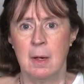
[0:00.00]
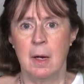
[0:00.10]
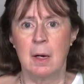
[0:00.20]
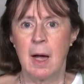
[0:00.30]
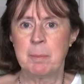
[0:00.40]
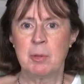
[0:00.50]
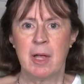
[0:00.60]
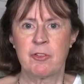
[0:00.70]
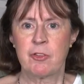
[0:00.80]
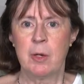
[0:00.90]
God
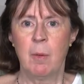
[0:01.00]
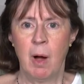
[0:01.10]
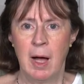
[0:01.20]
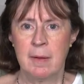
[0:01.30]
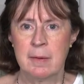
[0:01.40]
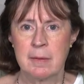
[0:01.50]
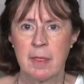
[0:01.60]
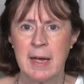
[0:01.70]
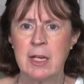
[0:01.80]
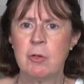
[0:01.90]
bless you all.
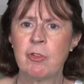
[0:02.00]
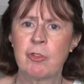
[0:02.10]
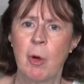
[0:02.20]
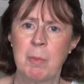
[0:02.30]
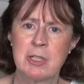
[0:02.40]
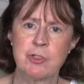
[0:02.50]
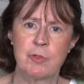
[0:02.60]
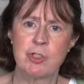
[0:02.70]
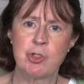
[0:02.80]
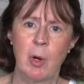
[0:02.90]
Thank you so much for
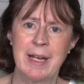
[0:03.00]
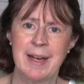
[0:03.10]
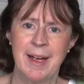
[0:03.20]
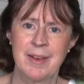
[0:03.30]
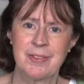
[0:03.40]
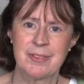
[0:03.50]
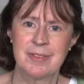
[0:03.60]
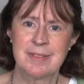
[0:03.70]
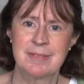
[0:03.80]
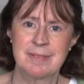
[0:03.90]
joining us.